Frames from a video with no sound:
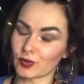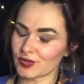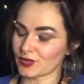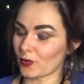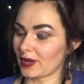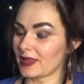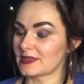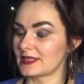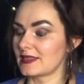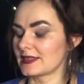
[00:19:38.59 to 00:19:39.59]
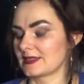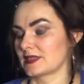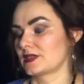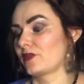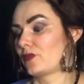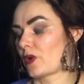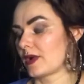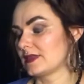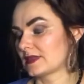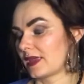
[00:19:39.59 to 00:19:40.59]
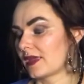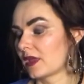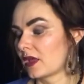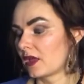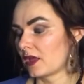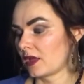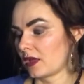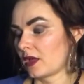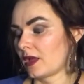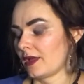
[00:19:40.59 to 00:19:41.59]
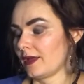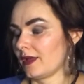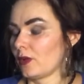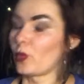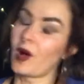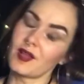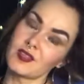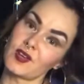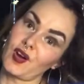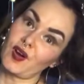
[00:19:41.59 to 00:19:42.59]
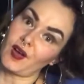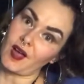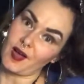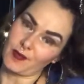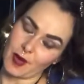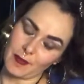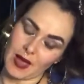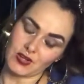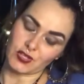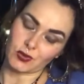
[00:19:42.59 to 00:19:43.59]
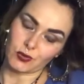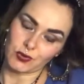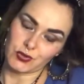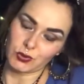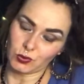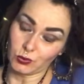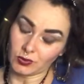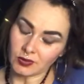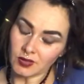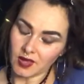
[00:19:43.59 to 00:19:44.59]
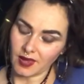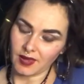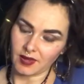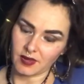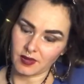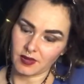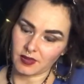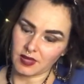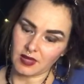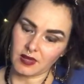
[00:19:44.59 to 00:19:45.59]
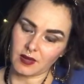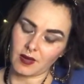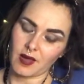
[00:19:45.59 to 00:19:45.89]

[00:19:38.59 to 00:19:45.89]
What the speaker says: So when I see the 6 of Wands, like, wands are a magical tool in the